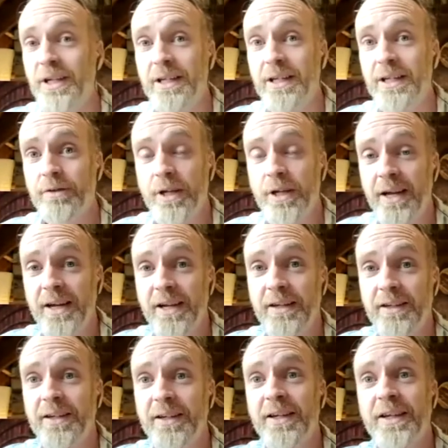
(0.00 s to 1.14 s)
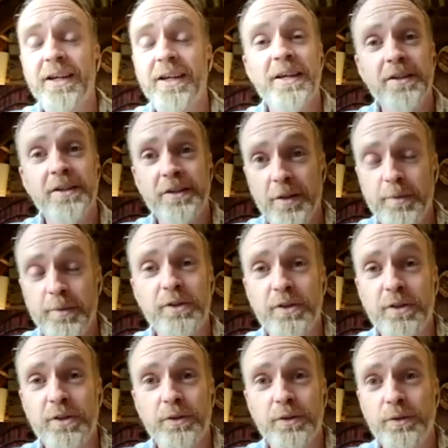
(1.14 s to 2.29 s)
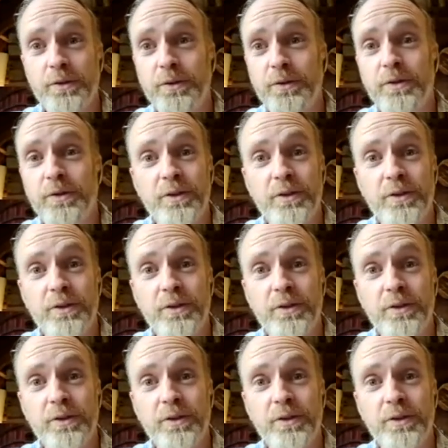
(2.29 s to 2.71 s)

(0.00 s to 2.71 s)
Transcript: cocaine, similar to